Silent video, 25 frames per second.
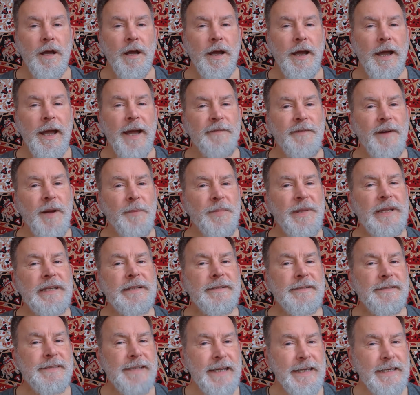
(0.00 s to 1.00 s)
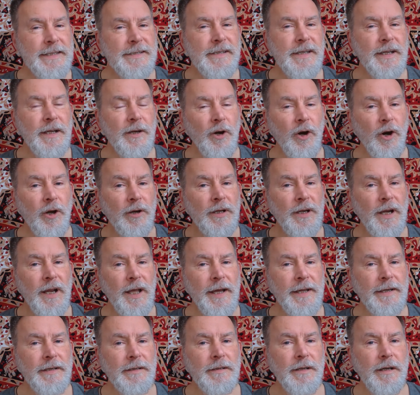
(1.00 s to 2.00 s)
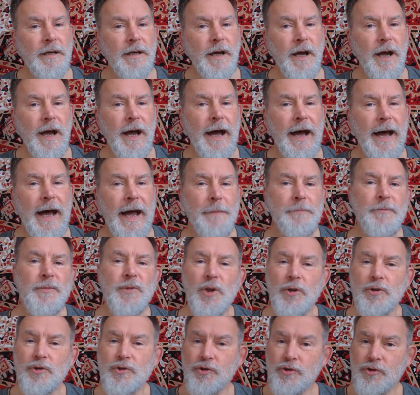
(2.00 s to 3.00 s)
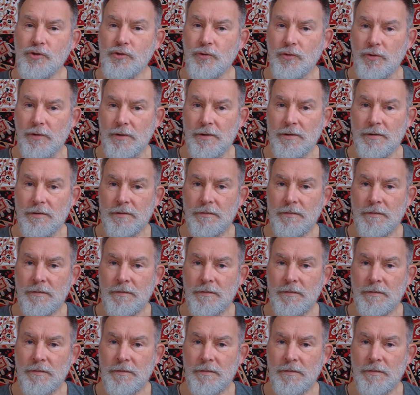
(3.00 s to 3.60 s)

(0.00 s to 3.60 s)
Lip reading: Have I been dating online? I'm not sure.